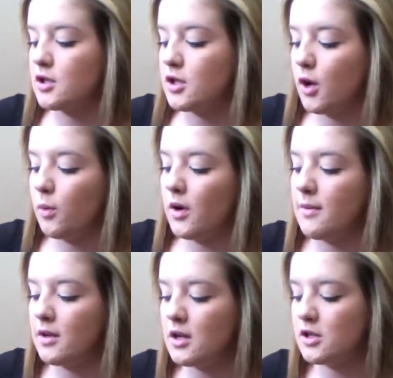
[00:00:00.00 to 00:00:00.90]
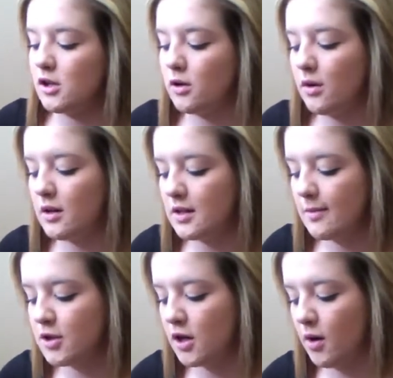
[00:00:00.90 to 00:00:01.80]
So what I'm going to do is I'm
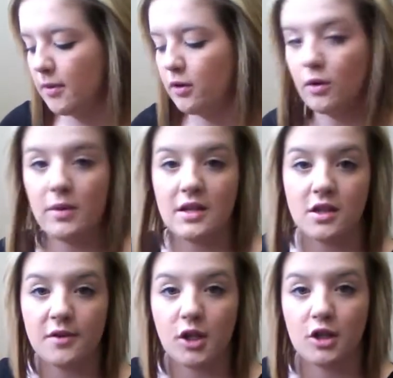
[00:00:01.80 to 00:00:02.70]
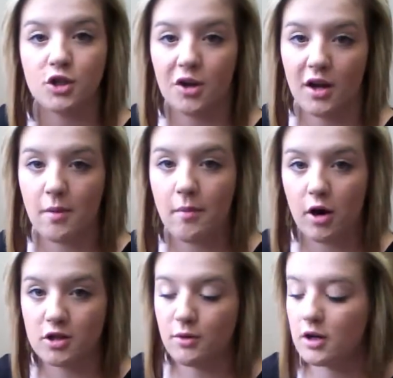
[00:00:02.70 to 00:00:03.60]
just going to rip a little piece off so I can show you how to
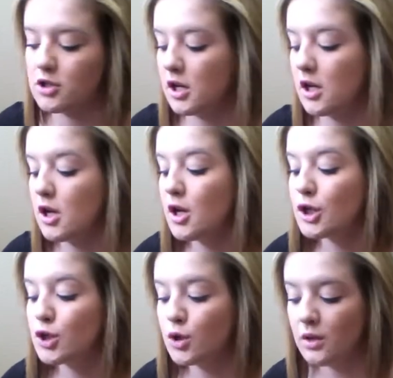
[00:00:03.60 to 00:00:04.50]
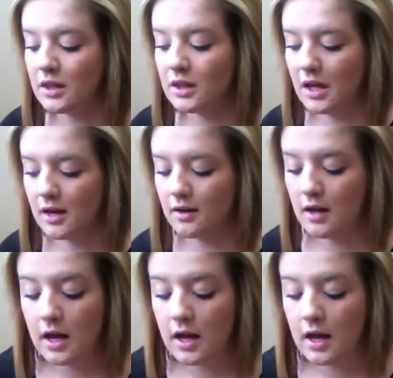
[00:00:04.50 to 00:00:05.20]
Mod Podge it to the thing.